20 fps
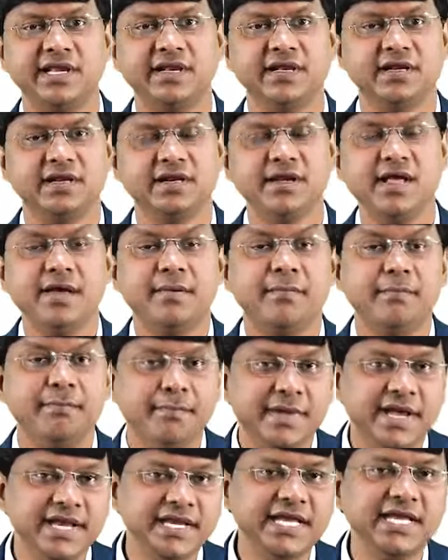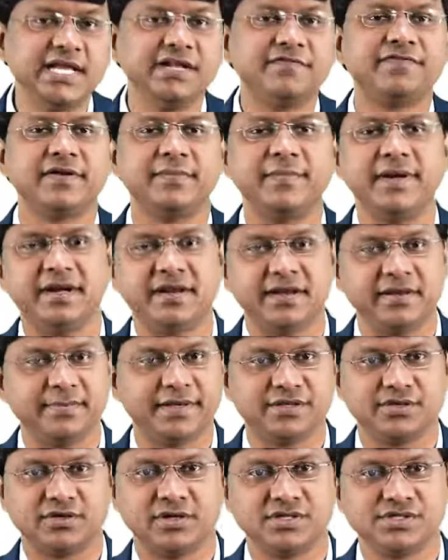in many inflammatory
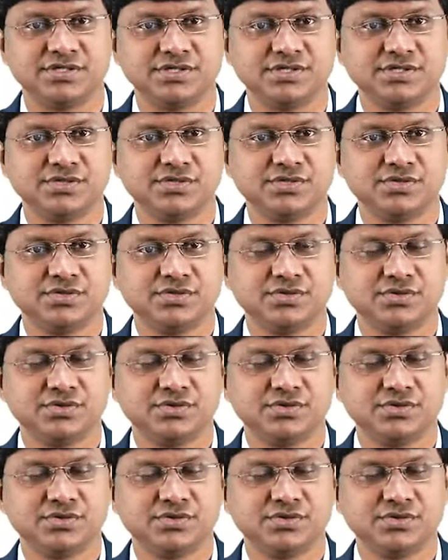pathologies.